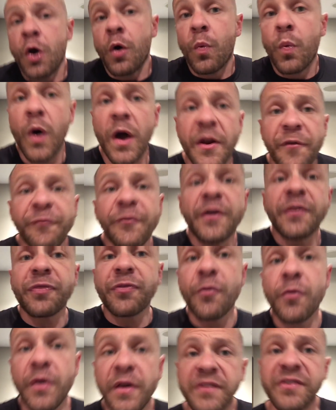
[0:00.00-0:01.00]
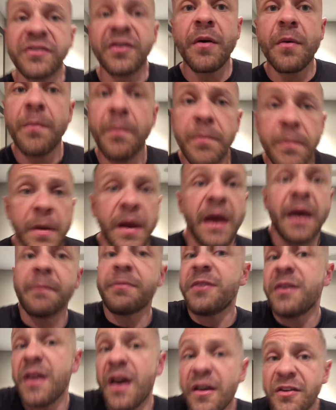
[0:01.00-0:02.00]
what if we threw in some M
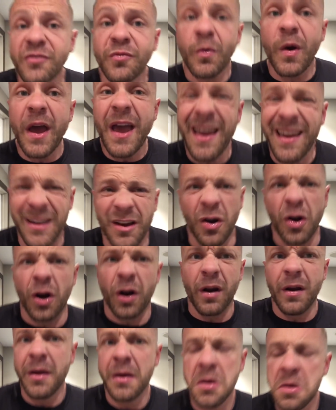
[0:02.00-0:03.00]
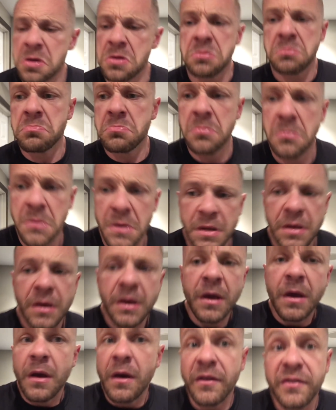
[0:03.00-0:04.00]
T S whey or
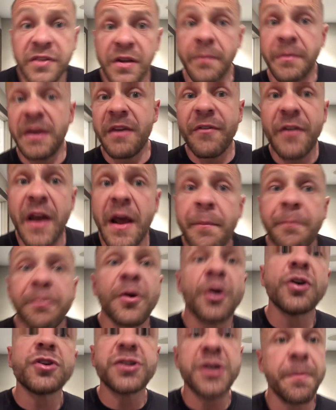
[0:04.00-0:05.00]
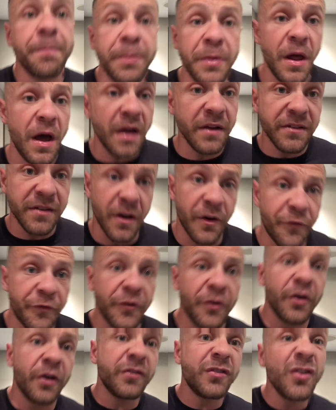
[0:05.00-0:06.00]
some even Ambrosia planta for
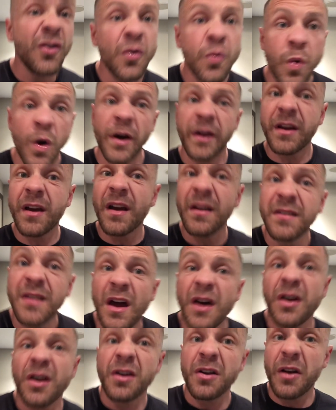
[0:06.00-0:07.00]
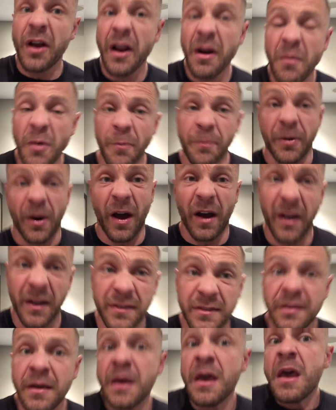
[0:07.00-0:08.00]
those of you who want to cut down on your animal
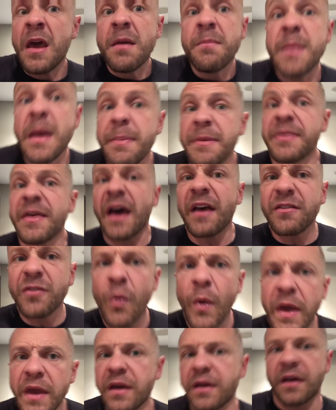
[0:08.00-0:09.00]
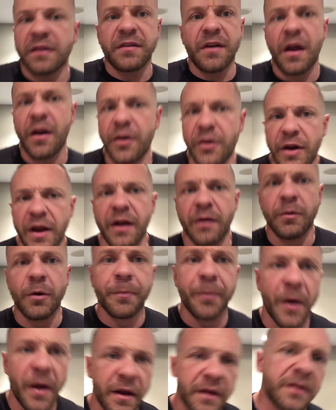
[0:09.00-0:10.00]
products? Maybe that's the way you cut down on your animal
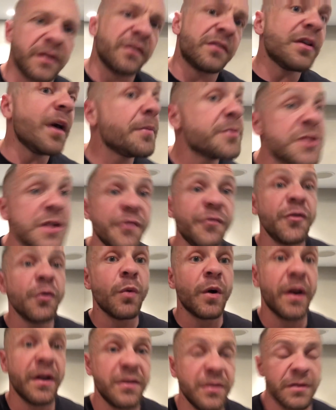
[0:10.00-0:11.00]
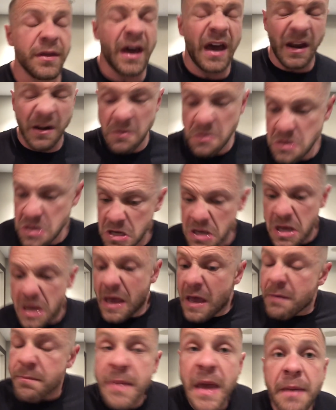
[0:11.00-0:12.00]
product consumption if you want to do that.
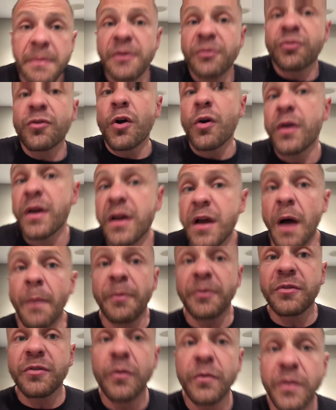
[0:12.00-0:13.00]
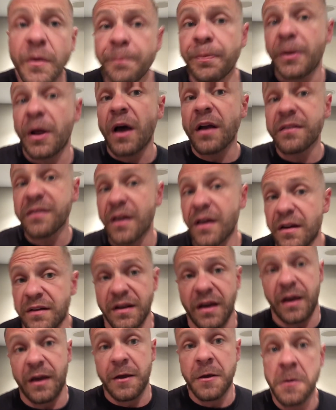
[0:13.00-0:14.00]
Maybe throw in a couple scoops of planta a
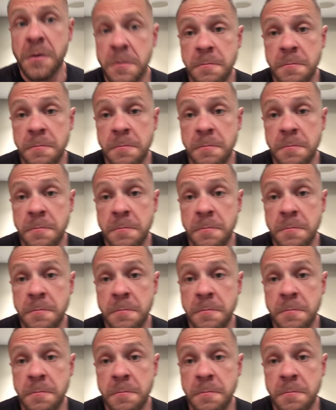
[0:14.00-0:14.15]
day.